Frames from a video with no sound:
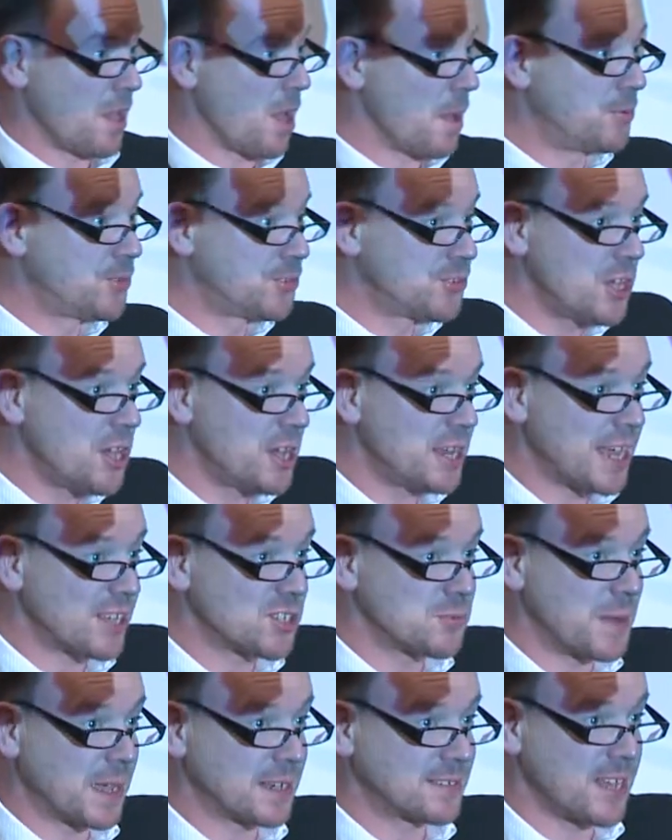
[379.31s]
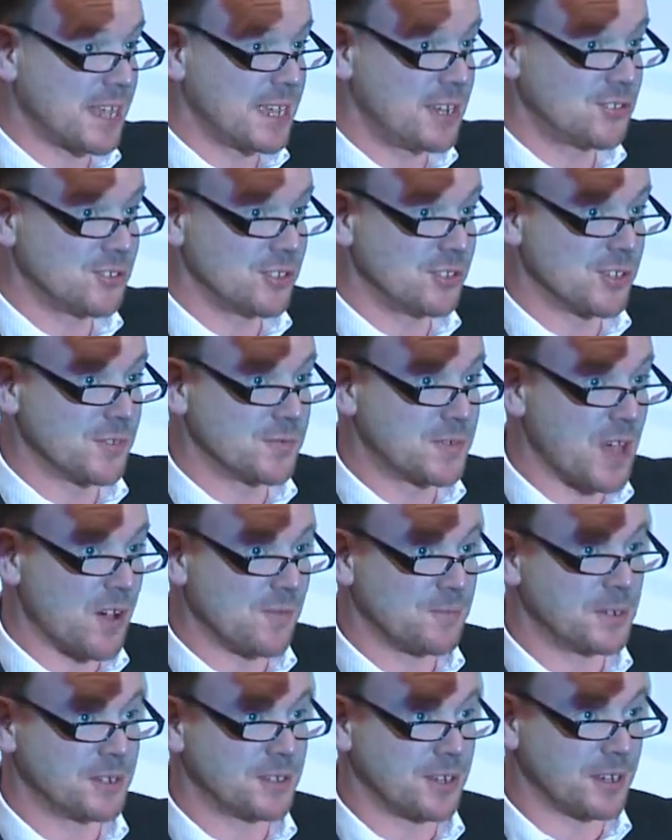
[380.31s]
absurd expectations of
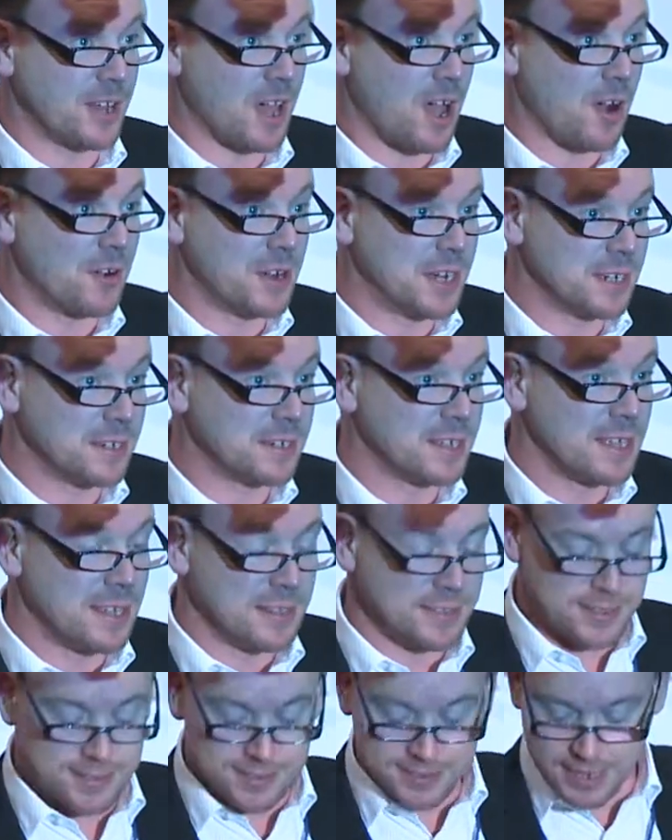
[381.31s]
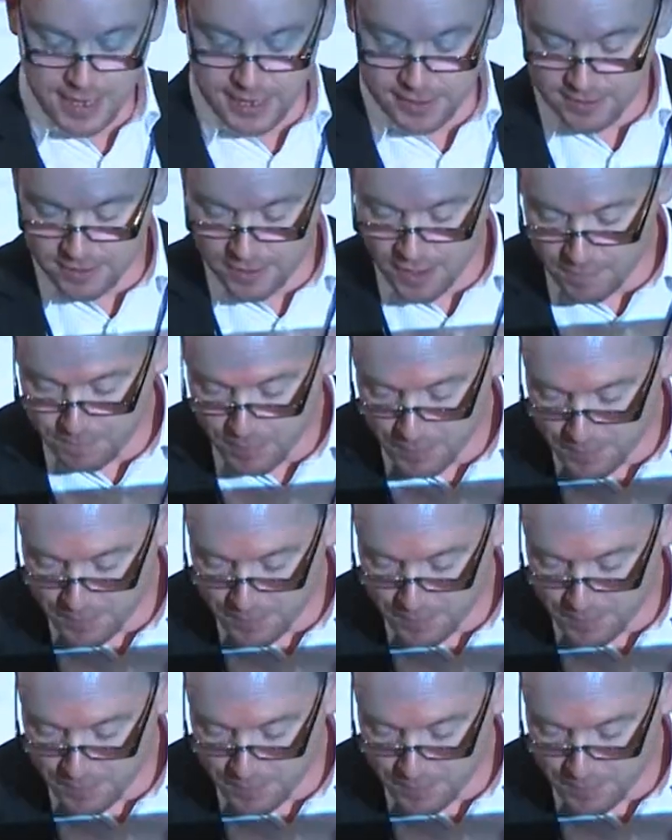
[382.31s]
government and are in this state of